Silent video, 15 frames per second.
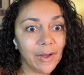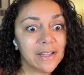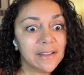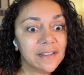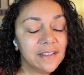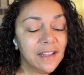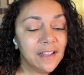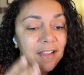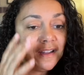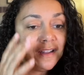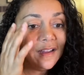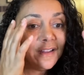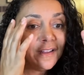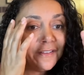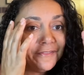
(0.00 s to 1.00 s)
I
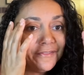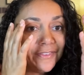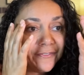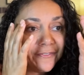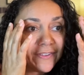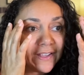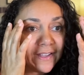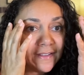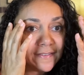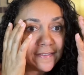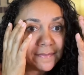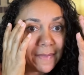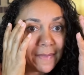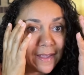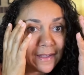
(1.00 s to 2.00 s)
love the face
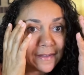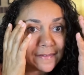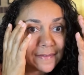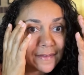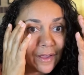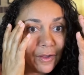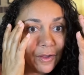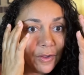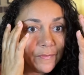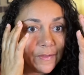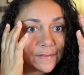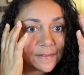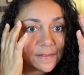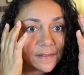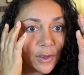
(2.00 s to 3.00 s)
mask. Oh,
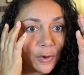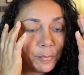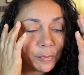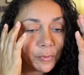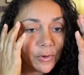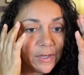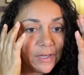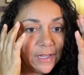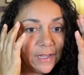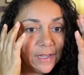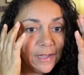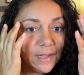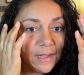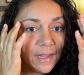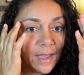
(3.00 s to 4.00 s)
that's so
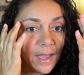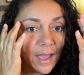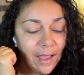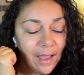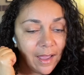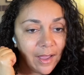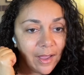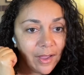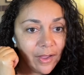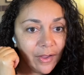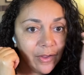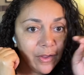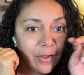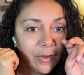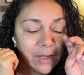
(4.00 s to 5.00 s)
pretty.
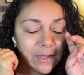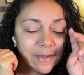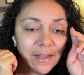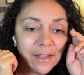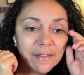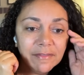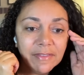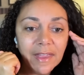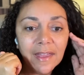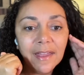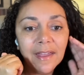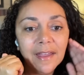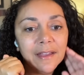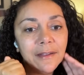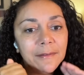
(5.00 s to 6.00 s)
Oh, I love
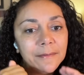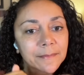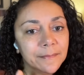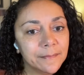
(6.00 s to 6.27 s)
that.